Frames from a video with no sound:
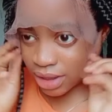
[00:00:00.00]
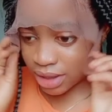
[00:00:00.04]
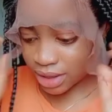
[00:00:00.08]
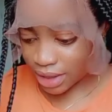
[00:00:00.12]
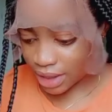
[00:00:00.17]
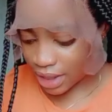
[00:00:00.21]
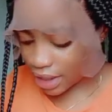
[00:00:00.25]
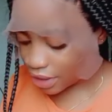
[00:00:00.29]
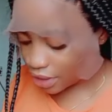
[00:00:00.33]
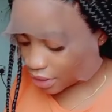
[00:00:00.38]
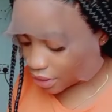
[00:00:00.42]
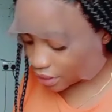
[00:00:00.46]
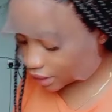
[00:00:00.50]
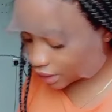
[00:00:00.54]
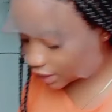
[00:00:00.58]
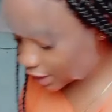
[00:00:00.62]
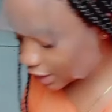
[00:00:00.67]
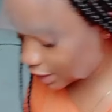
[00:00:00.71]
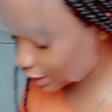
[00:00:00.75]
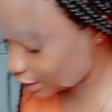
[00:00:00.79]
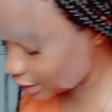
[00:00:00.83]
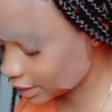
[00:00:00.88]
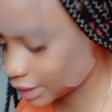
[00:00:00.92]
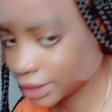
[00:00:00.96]
Can you
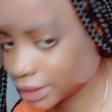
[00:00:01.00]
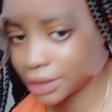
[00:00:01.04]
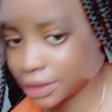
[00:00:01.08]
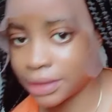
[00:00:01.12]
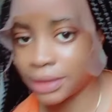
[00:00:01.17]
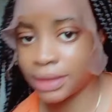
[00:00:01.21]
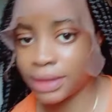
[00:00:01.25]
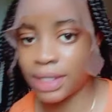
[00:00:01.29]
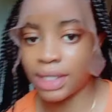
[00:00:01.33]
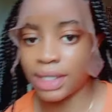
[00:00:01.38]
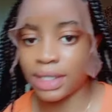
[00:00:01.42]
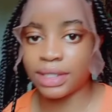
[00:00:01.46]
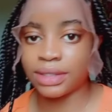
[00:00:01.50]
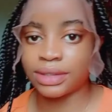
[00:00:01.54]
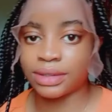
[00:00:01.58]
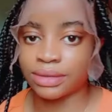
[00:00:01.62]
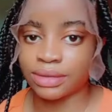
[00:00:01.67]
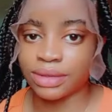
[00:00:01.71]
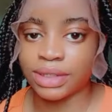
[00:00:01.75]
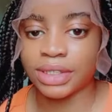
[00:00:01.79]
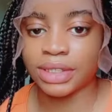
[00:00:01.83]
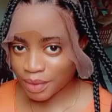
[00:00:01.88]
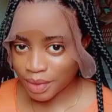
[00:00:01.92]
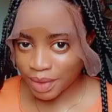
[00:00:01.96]
see it? Now let's
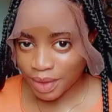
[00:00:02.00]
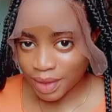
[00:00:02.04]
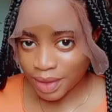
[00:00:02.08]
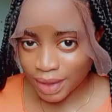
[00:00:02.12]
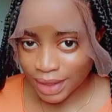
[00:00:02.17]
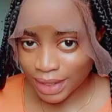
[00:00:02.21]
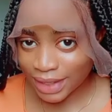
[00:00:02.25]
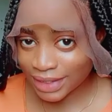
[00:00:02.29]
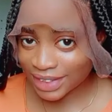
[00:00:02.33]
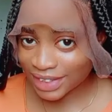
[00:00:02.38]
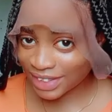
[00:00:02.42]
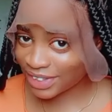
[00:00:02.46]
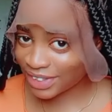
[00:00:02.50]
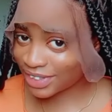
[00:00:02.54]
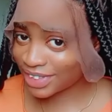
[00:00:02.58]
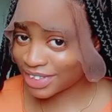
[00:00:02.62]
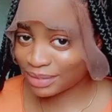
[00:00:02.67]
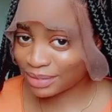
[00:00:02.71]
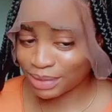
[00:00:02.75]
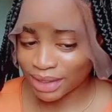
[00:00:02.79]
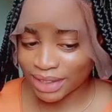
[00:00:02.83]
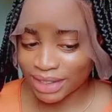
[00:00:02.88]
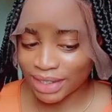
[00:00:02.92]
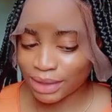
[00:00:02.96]
go there. Let's install this
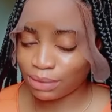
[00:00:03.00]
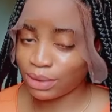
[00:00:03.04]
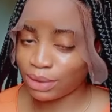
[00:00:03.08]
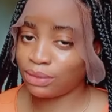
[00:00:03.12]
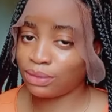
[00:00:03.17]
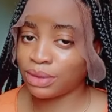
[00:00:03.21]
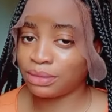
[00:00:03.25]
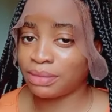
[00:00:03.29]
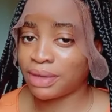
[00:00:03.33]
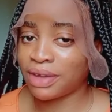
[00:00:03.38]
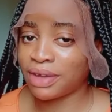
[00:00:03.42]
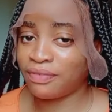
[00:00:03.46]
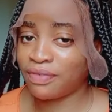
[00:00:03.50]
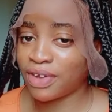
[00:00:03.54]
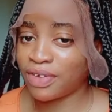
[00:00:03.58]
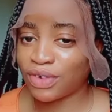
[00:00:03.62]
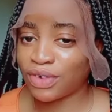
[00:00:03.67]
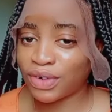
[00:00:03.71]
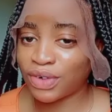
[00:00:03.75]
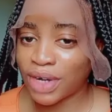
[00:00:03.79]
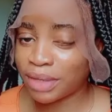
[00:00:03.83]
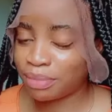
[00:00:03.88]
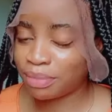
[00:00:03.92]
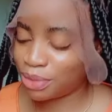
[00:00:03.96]
braided wig with my
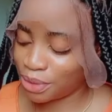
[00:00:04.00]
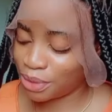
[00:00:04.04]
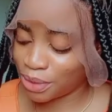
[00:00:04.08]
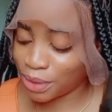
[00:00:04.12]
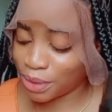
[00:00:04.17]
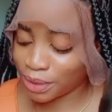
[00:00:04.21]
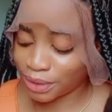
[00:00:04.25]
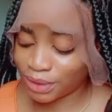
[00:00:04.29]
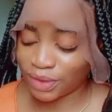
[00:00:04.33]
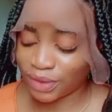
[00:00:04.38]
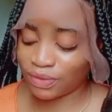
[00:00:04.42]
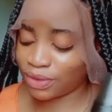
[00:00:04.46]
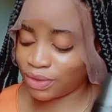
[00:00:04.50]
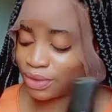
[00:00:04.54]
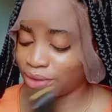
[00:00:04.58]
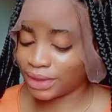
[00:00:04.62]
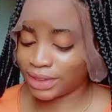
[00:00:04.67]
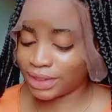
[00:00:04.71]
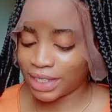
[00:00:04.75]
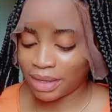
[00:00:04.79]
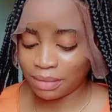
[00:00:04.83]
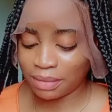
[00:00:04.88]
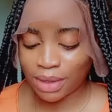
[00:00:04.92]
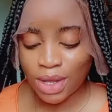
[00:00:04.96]
favorite products of all
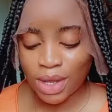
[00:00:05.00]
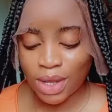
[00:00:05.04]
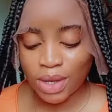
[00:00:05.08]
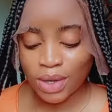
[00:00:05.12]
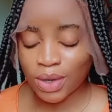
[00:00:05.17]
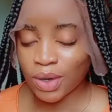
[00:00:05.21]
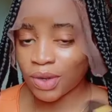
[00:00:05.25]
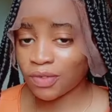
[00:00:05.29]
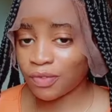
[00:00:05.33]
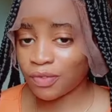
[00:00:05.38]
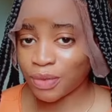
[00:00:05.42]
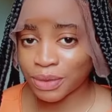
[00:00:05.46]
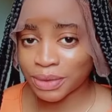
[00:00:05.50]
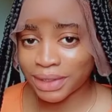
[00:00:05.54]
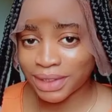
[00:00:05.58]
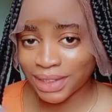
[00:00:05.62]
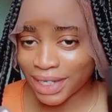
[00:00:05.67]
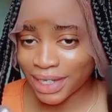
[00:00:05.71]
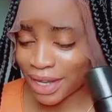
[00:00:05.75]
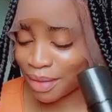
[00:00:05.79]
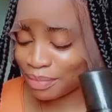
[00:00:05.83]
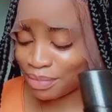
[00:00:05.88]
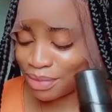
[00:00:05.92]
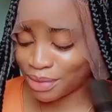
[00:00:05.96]
time, Love Beauty
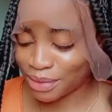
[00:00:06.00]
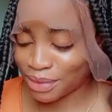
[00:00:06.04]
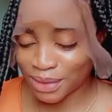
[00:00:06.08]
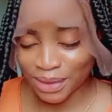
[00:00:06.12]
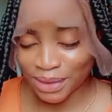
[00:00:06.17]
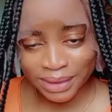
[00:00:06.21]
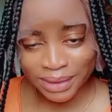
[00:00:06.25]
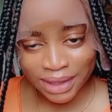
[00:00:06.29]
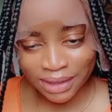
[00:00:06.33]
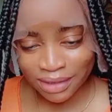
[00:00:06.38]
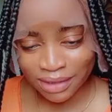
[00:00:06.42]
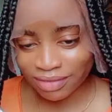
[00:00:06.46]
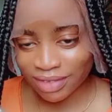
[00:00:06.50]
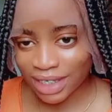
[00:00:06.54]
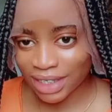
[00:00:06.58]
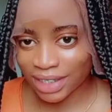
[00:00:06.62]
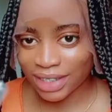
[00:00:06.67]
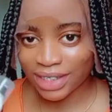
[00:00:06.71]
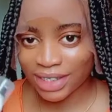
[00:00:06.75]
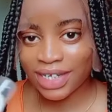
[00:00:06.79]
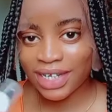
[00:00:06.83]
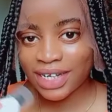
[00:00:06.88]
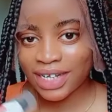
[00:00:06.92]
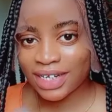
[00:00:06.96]
hair products. I love that girl.